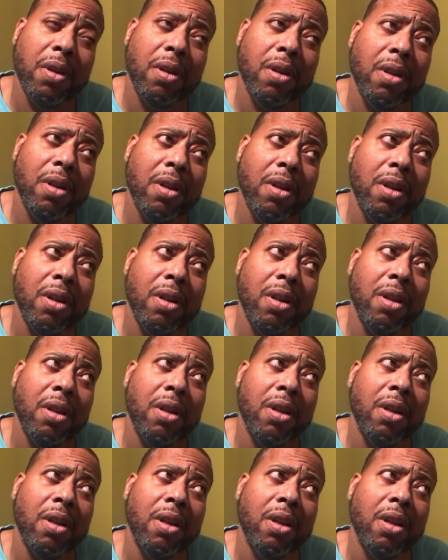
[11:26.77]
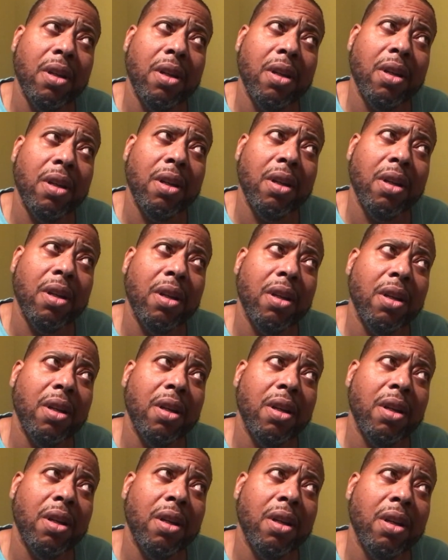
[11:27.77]

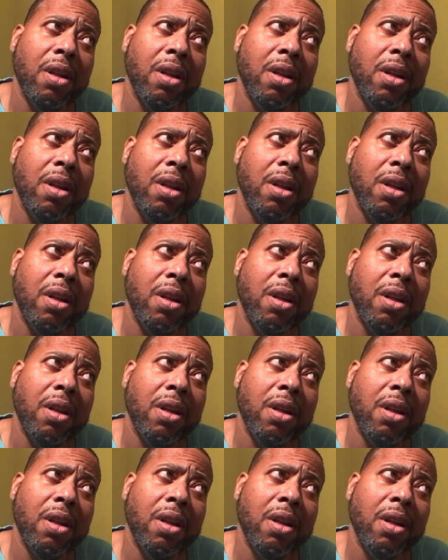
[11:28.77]
(silence)